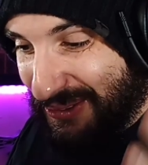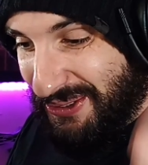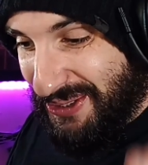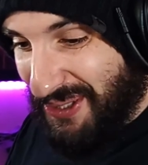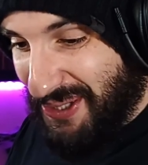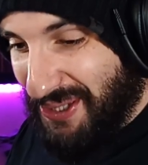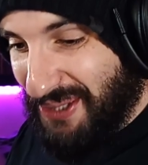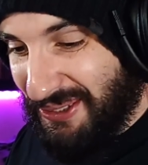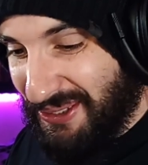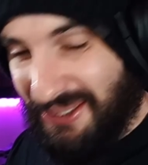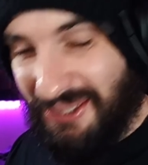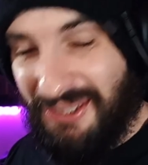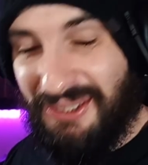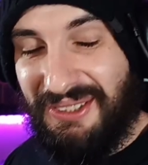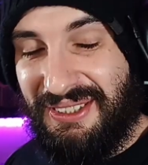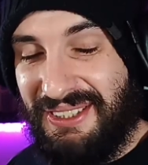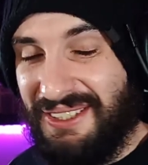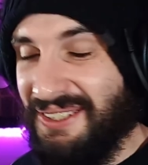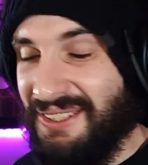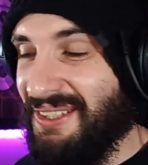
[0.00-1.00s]
True, true,
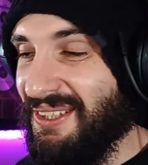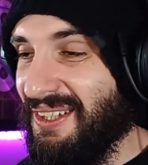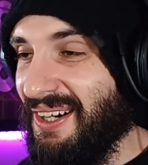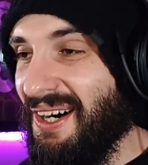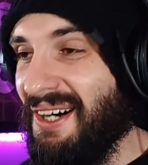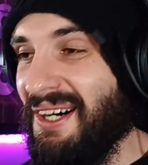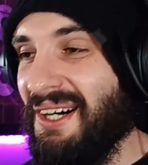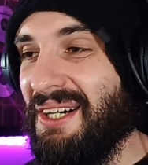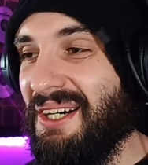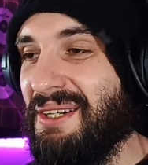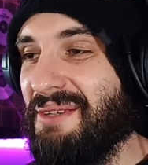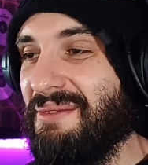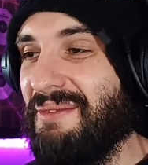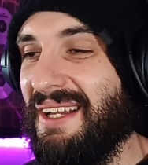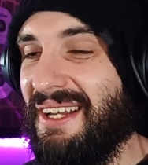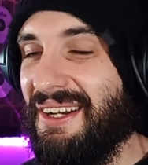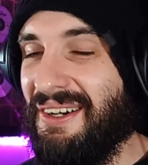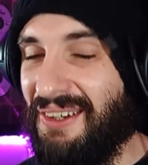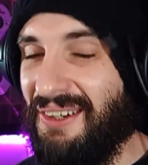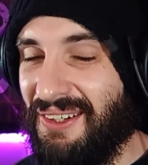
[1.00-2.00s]
true. Aren't
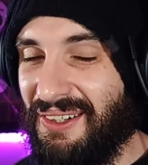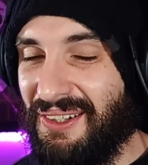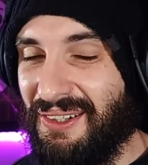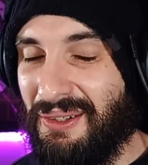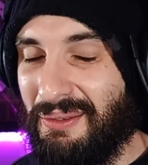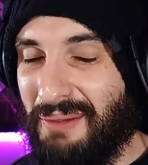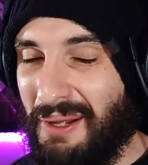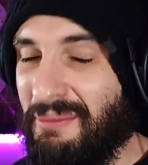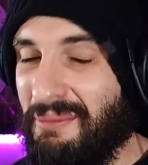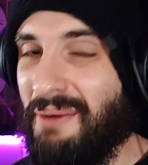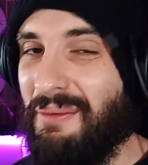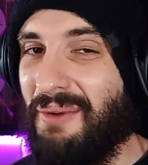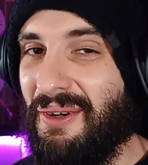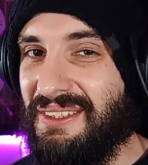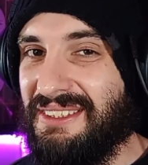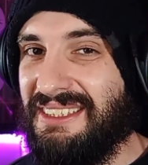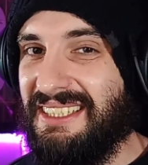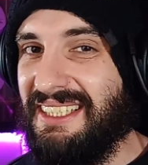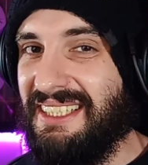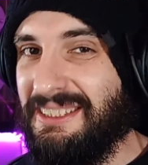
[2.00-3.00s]
we all, when we
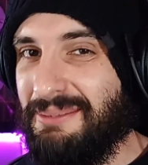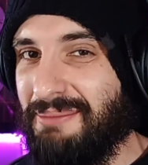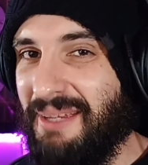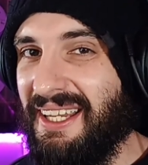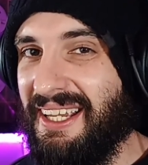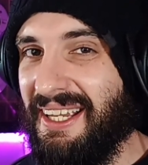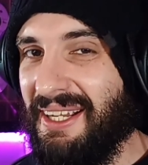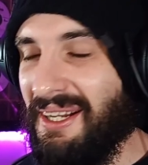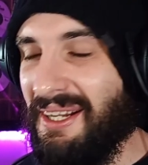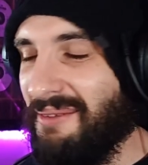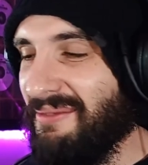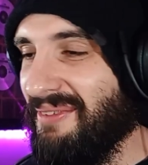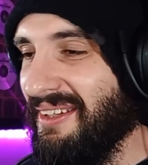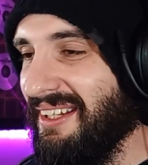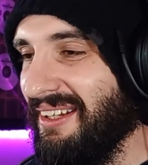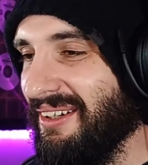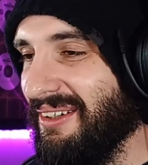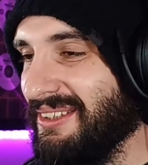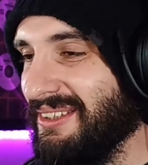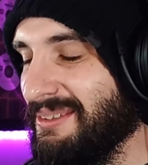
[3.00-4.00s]
watch these making home
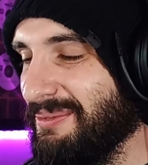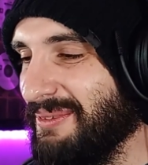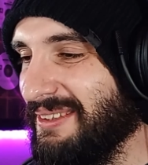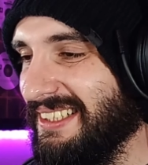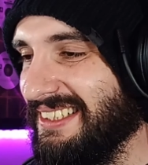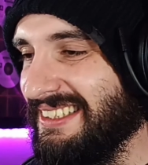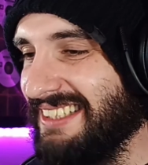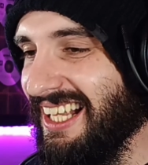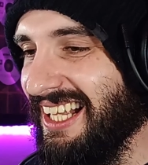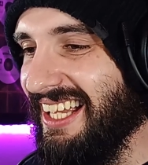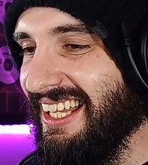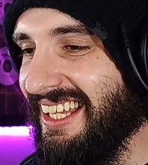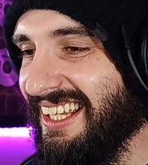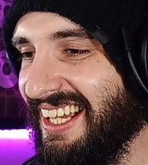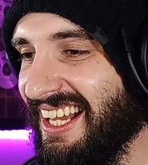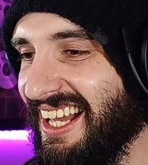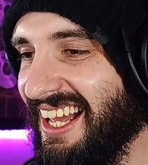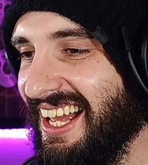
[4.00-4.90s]
videos, we're just like,